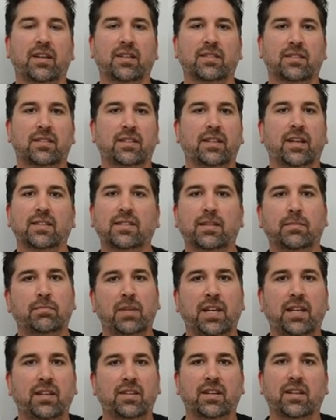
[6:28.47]
It doesn't
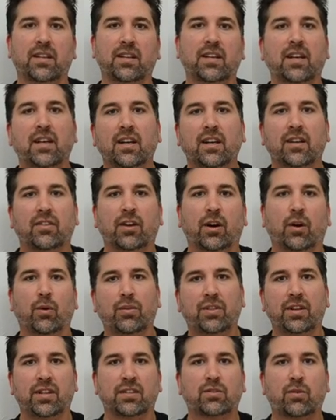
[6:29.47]
mean that the
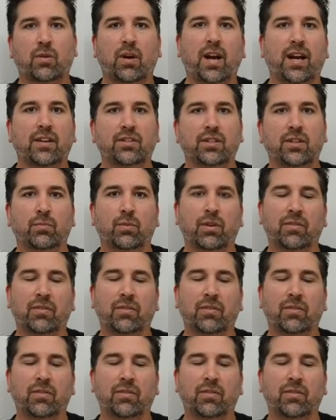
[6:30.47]
whole thing's crashing.